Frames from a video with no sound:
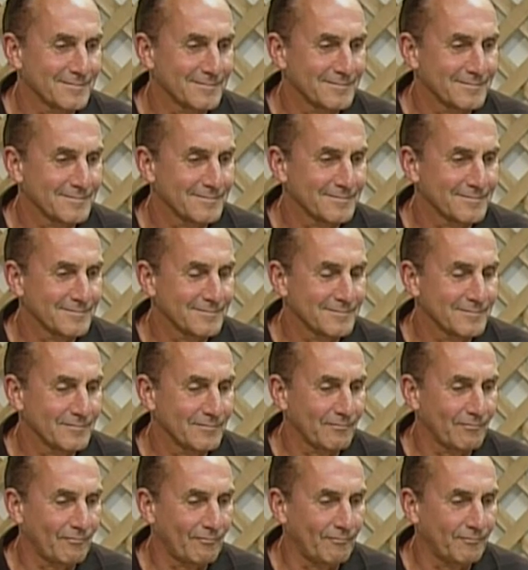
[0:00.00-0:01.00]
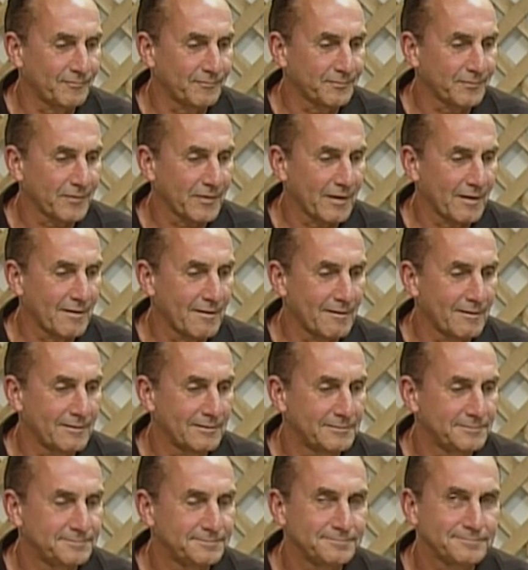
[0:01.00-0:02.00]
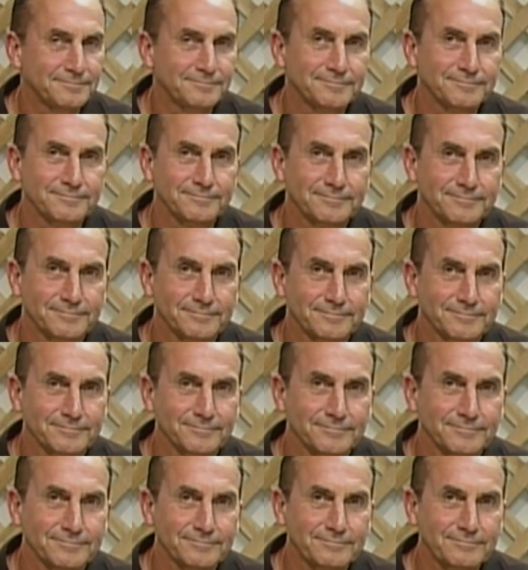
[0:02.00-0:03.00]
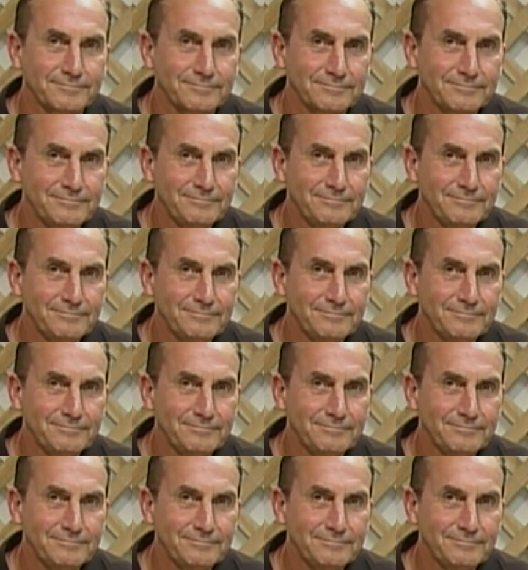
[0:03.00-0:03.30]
This person isn't speaking.